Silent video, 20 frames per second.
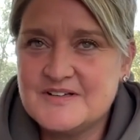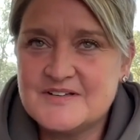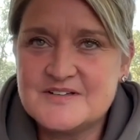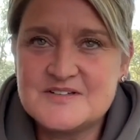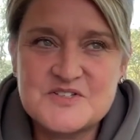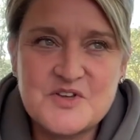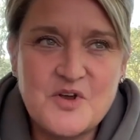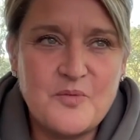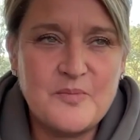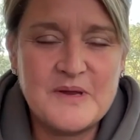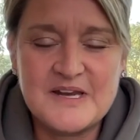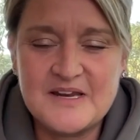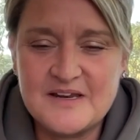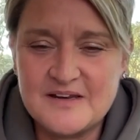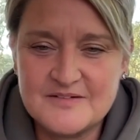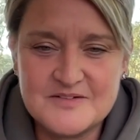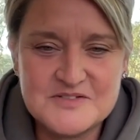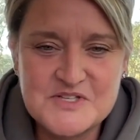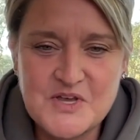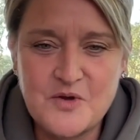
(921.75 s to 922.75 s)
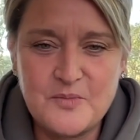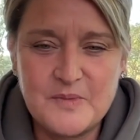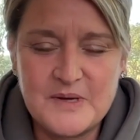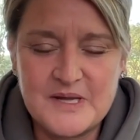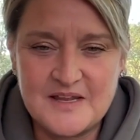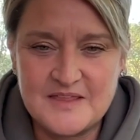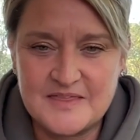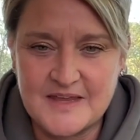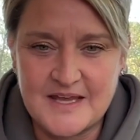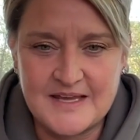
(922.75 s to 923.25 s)
So many
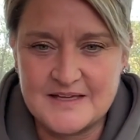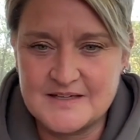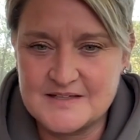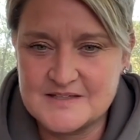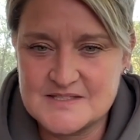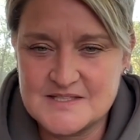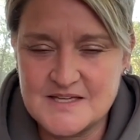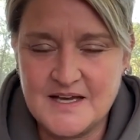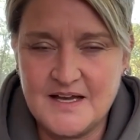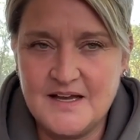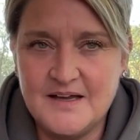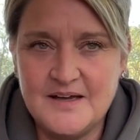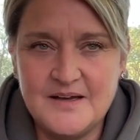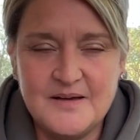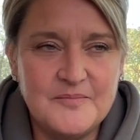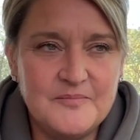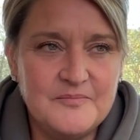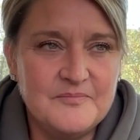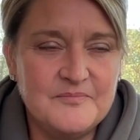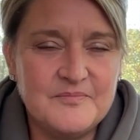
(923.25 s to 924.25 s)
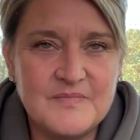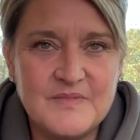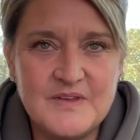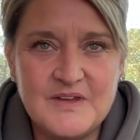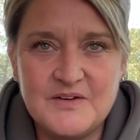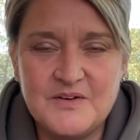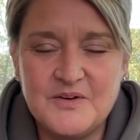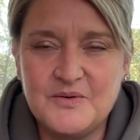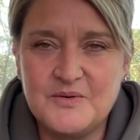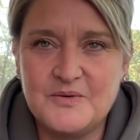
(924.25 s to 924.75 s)
things. The
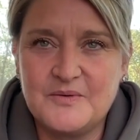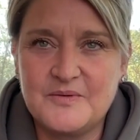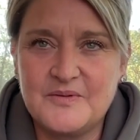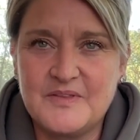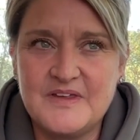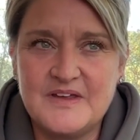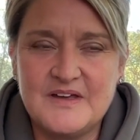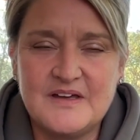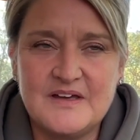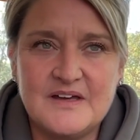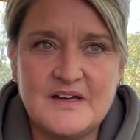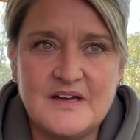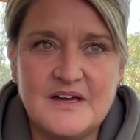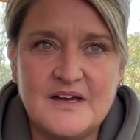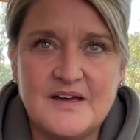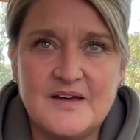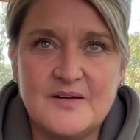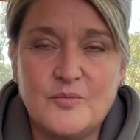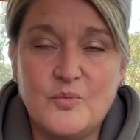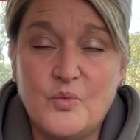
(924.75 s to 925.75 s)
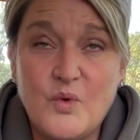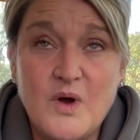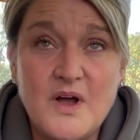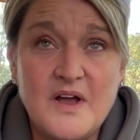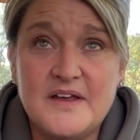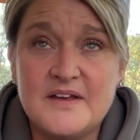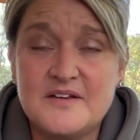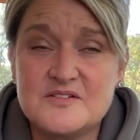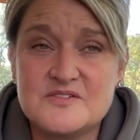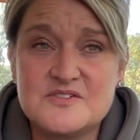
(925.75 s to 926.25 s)

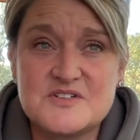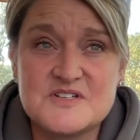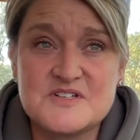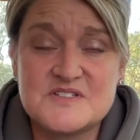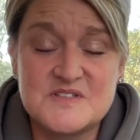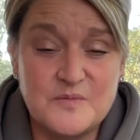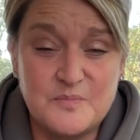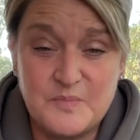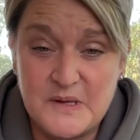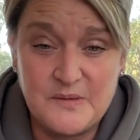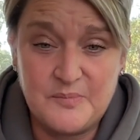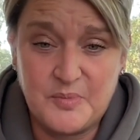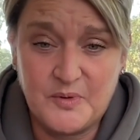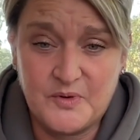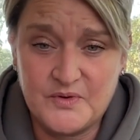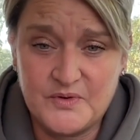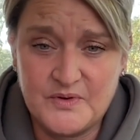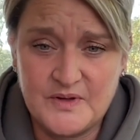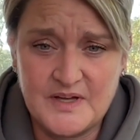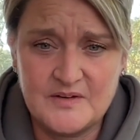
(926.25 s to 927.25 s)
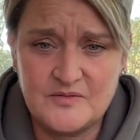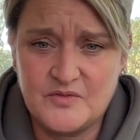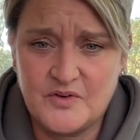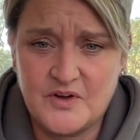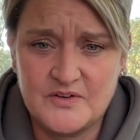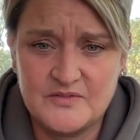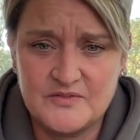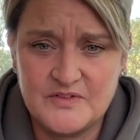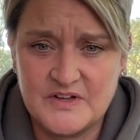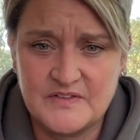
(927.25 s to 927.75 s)
one, just the people
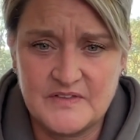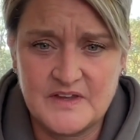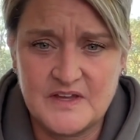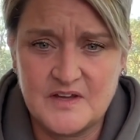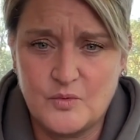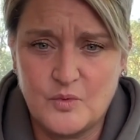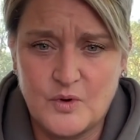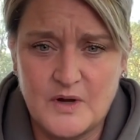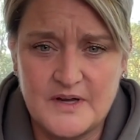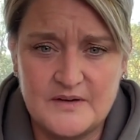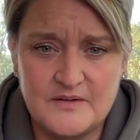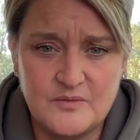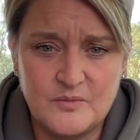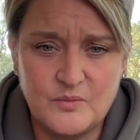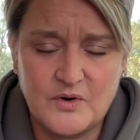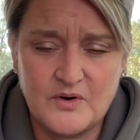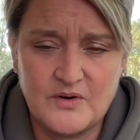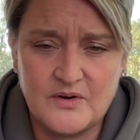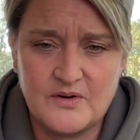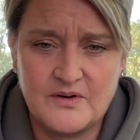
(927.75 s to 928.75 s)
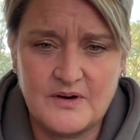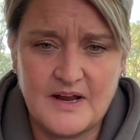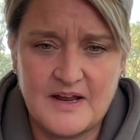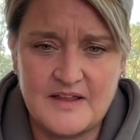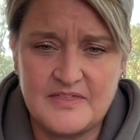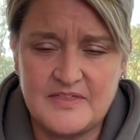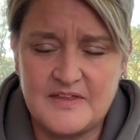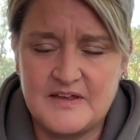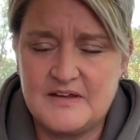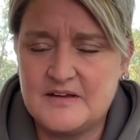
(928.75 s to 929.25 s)
involved in League One were, I
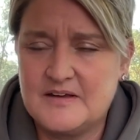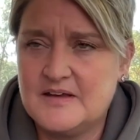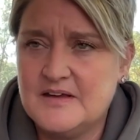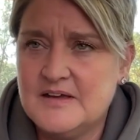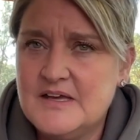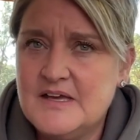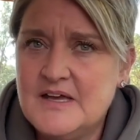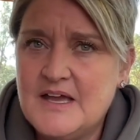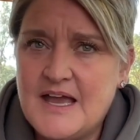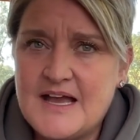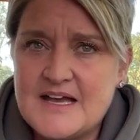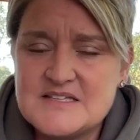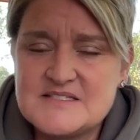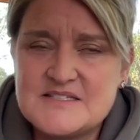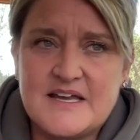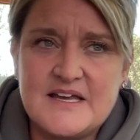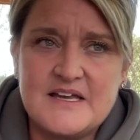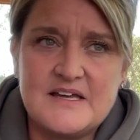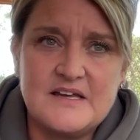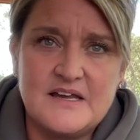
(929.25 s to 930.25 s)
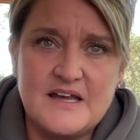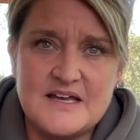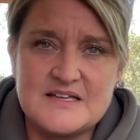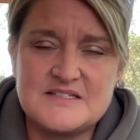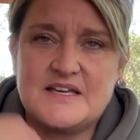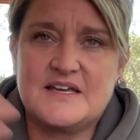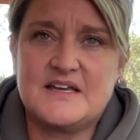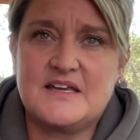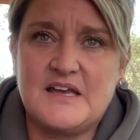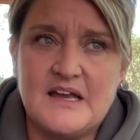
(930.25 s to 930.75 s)
think, as I
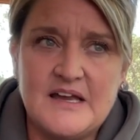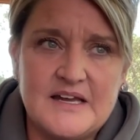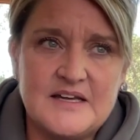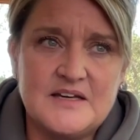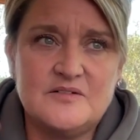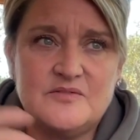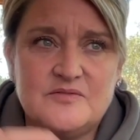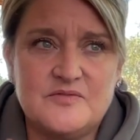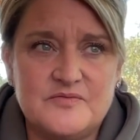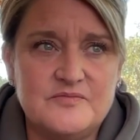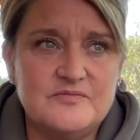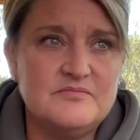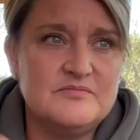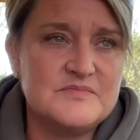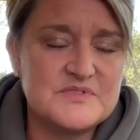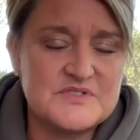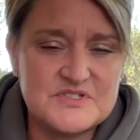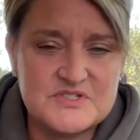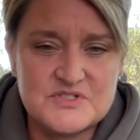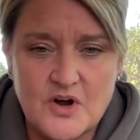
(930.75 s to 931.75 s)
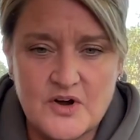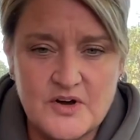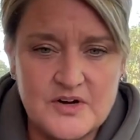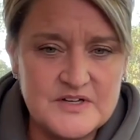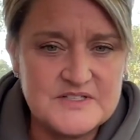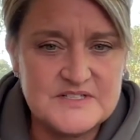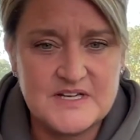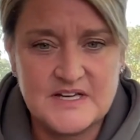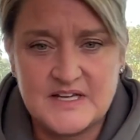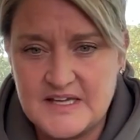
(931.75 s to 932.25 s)
kind of
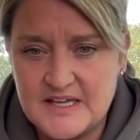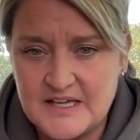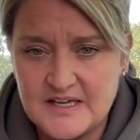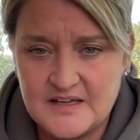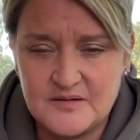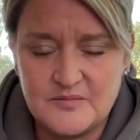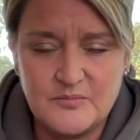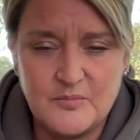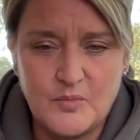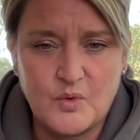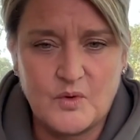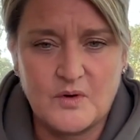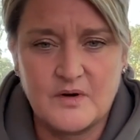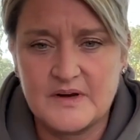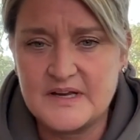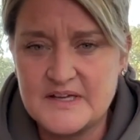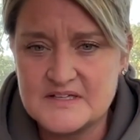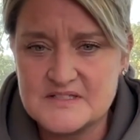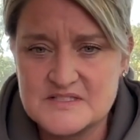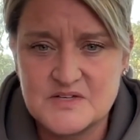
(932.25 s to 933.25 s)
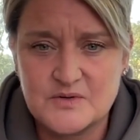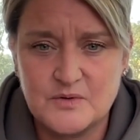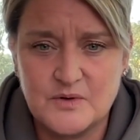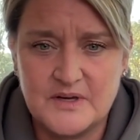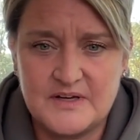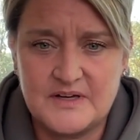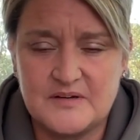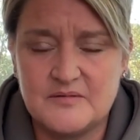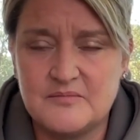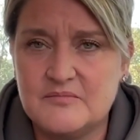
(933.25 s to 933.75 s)
started to get more into
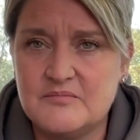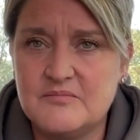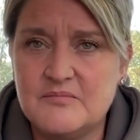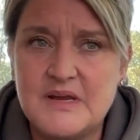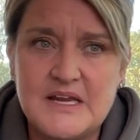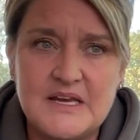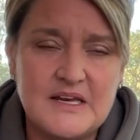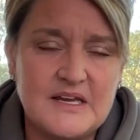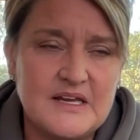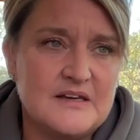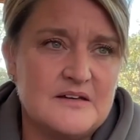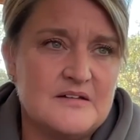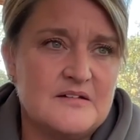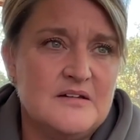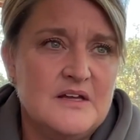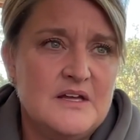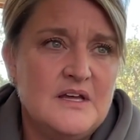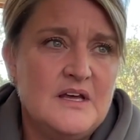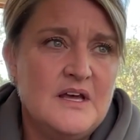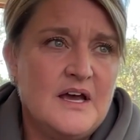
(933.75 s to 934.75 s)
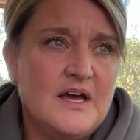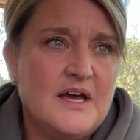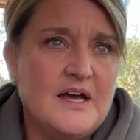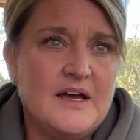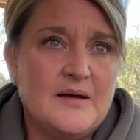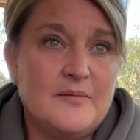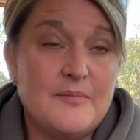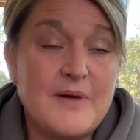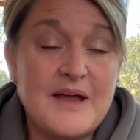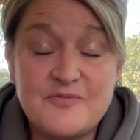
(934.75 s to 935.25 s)
it and meeting,
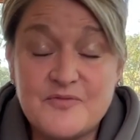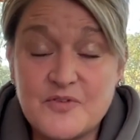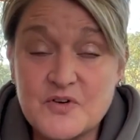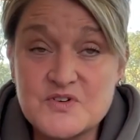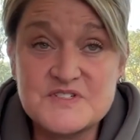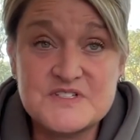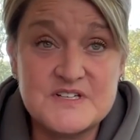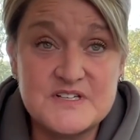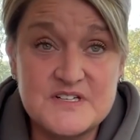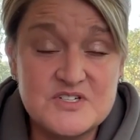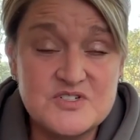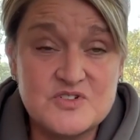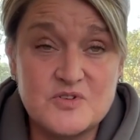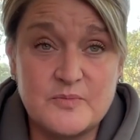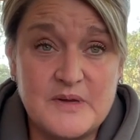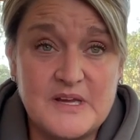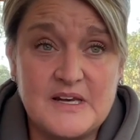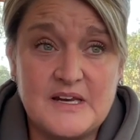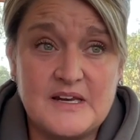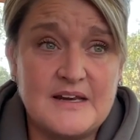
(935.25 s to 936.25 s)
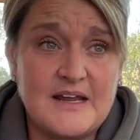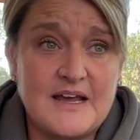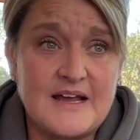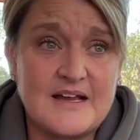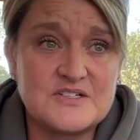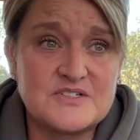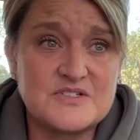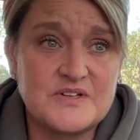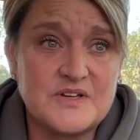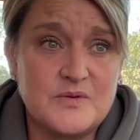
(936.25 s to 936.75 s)
my first initial meeting
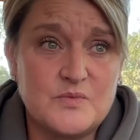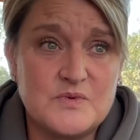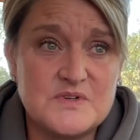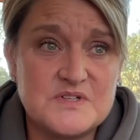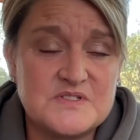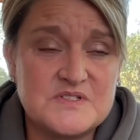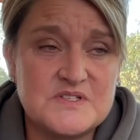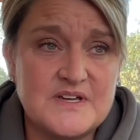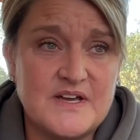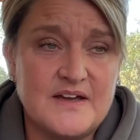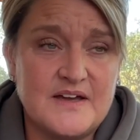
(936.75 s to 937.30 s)
actually was